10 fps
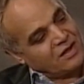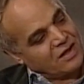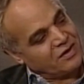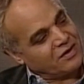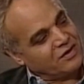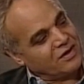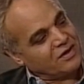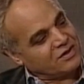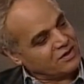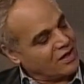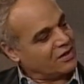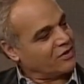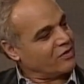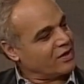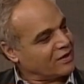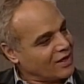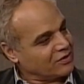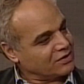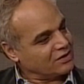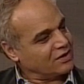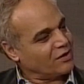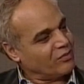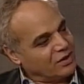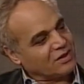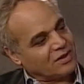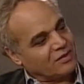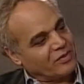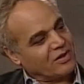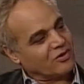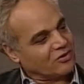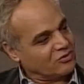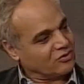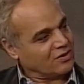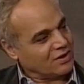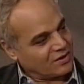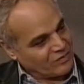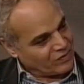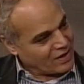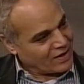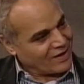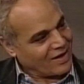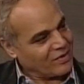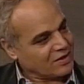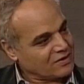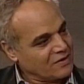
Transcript: Other there, it's the other way around. Yes. The political power controlling the economics.